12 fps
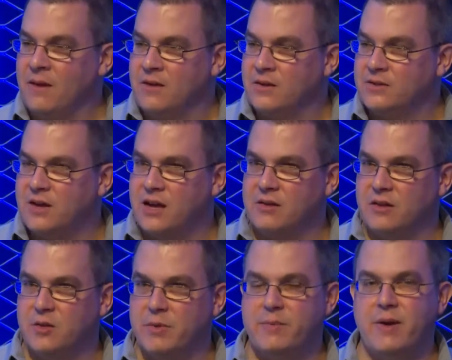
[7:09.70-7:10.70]
Let's talk a
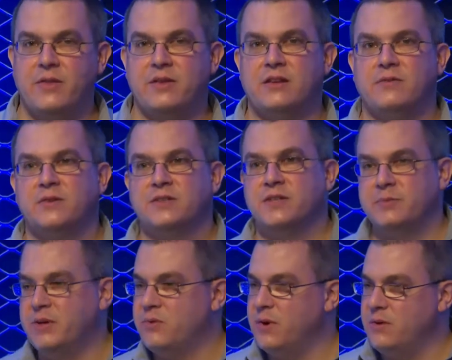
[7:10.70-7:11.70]
little bit about the differences
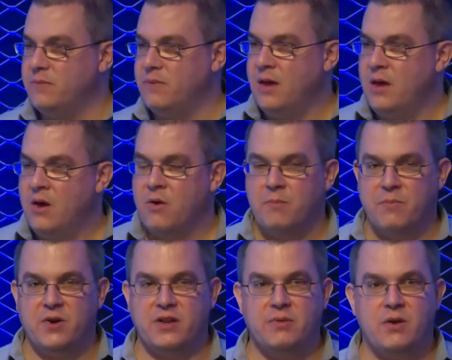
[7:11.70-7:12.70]
between
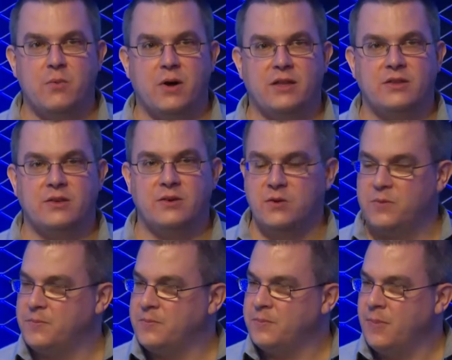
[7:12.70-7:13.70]
PeeringDB 1 and 2.
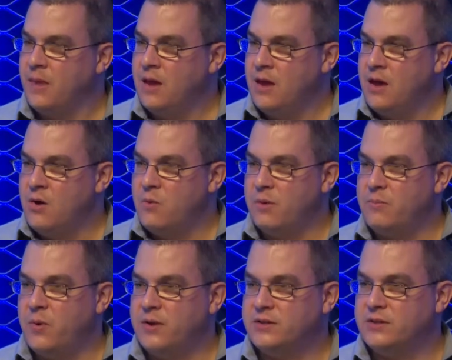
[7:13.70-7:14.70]

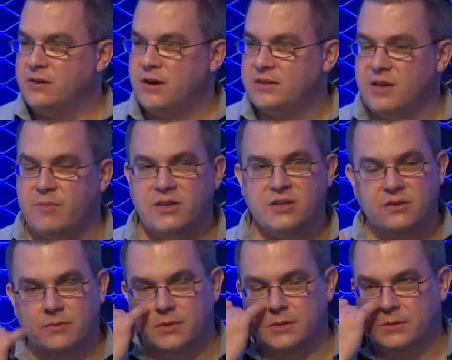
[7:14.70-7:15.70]
1.0, as I
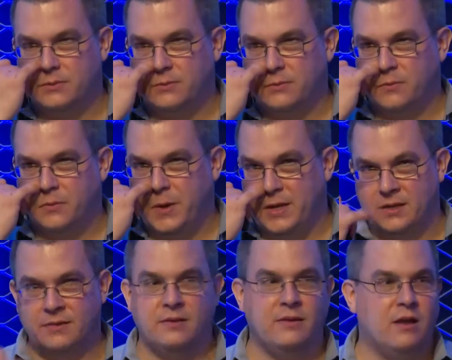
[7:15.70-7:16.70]
mentioned, was
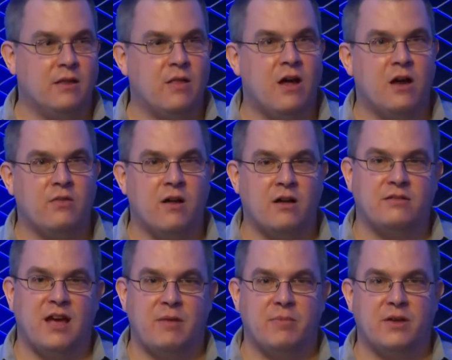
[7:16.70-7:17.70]
written a long, long
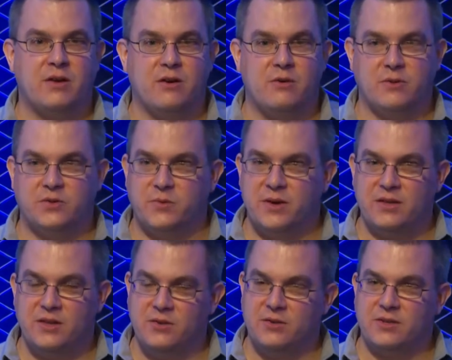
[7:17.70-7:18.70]
time ago. It was
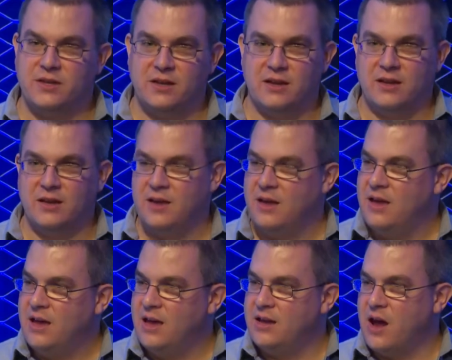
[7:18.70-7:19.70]
written using
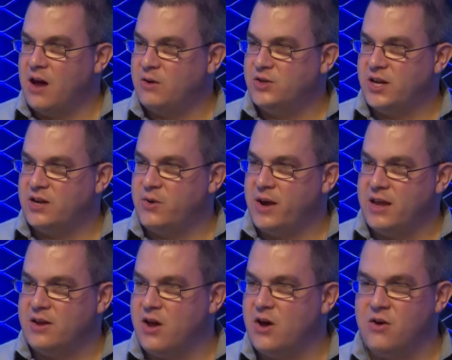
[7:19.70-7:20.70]
an
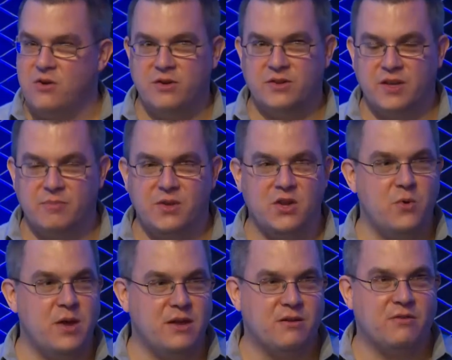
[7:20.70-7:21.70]
auto-generated code, some
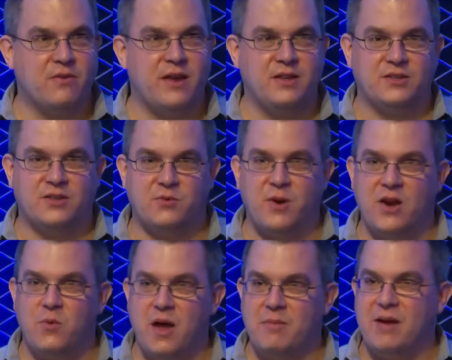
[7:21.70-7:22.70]
GUI interface to write a web